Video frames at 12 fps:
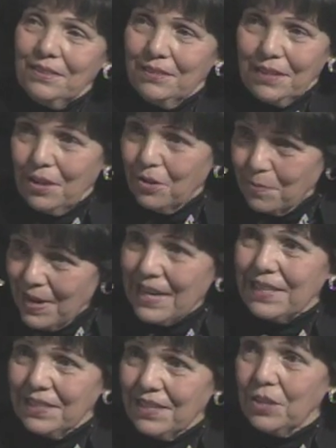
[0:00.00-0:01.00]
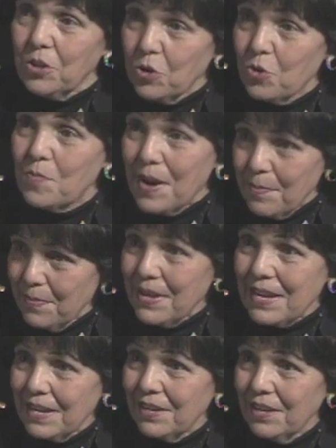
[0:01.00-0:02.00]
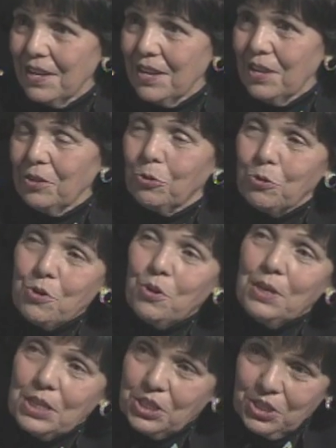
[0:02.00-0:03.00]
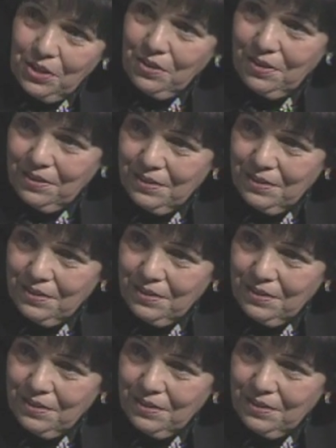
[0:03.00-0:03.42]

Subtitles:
the human being to know each other.